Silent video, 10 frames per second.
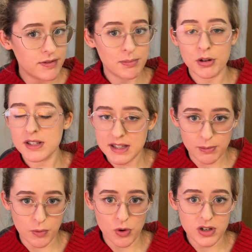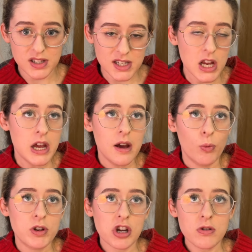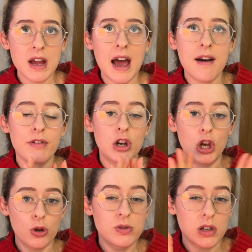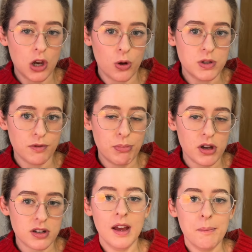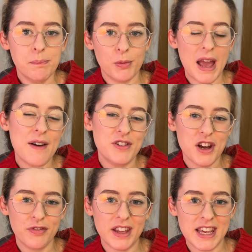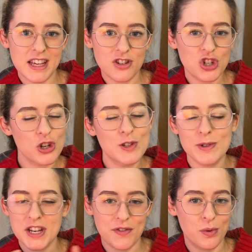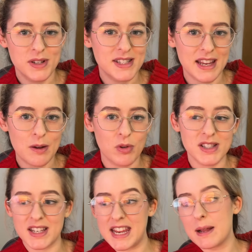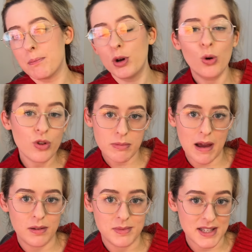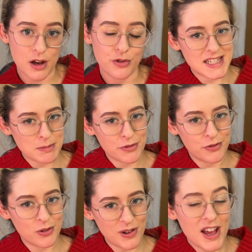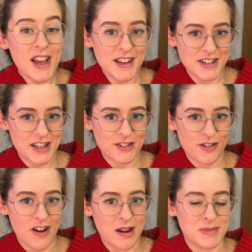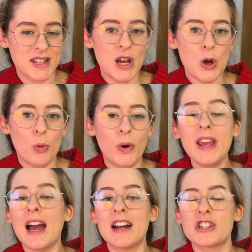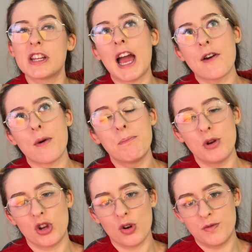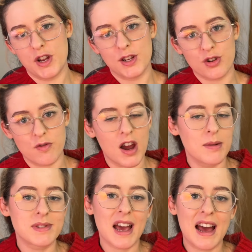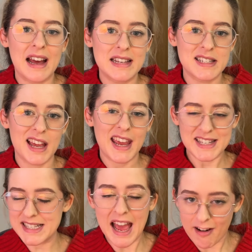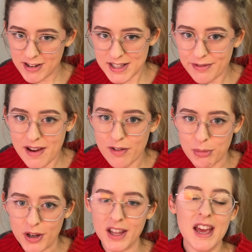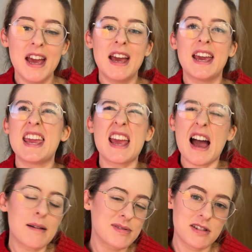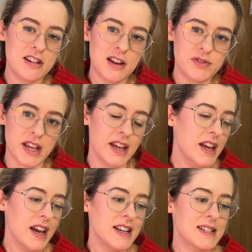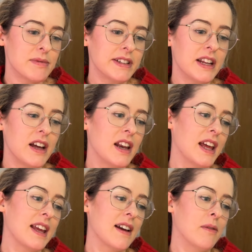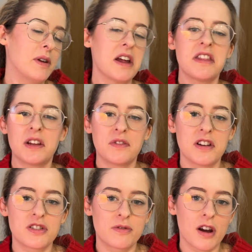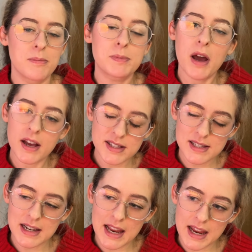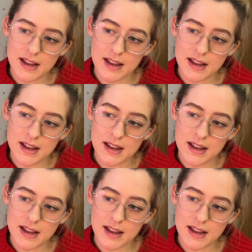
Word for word: of the books that we want. We don't have loads and loads of books, but we have enough that he can choose whichever ones that he wants and he can pull them out himself. Number four, nursery rhymes. We actually have a book of nursery rhymes and it is Harris's favourite book. He absolutely loves it. It's something that like when I think of nursery rhymes personally